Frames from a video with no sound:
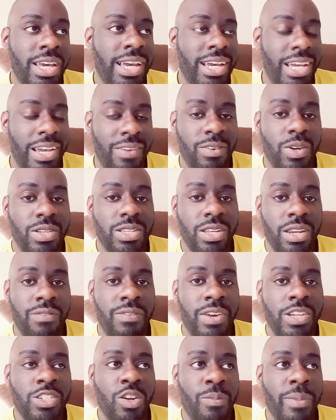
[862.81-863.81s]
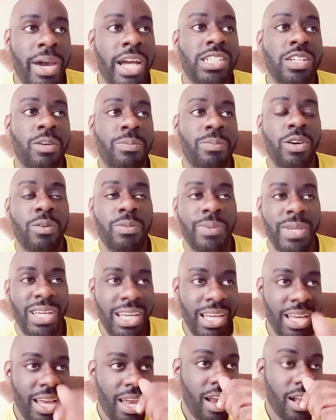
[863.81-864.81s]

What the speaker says: Even though it's a divisional matchup, it'll be